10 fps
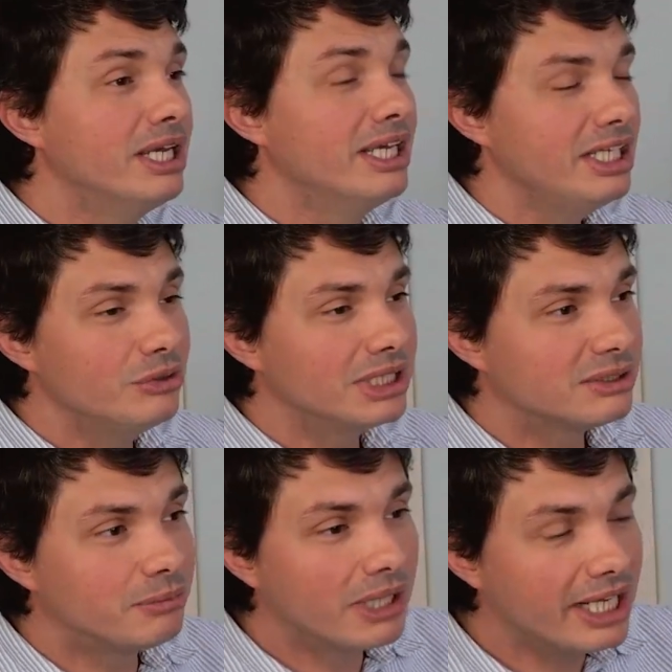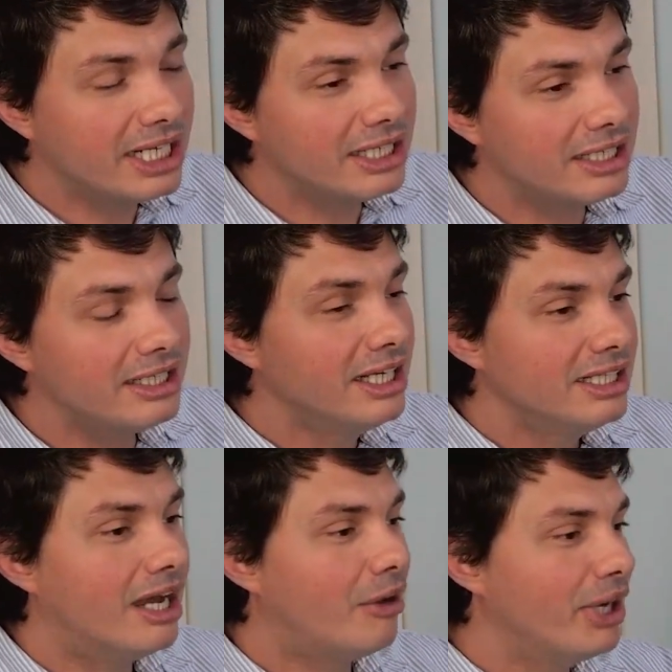You explain it.
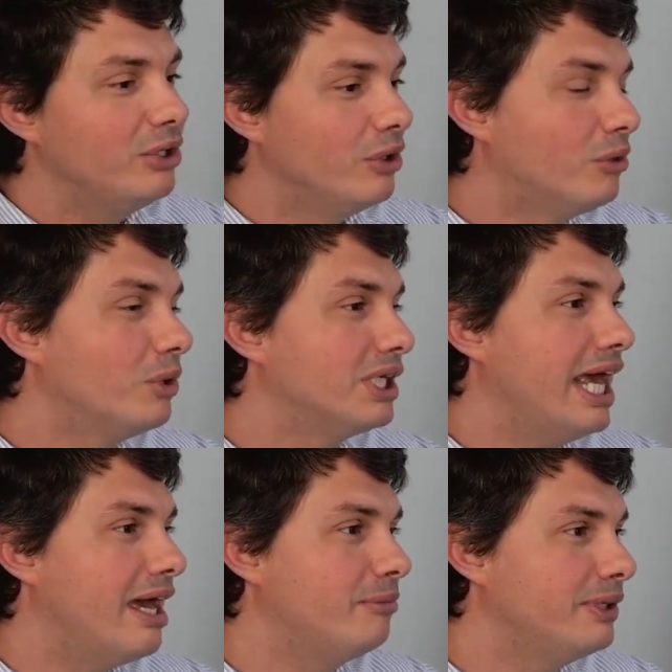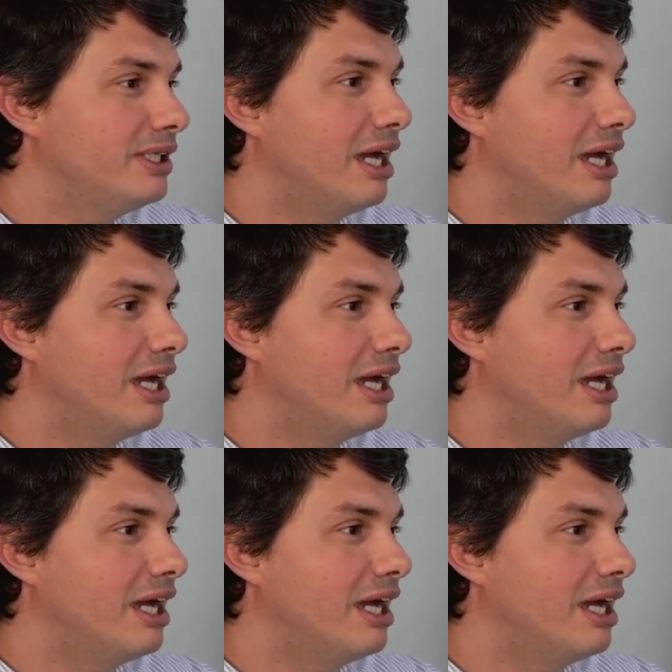Now I know what happened.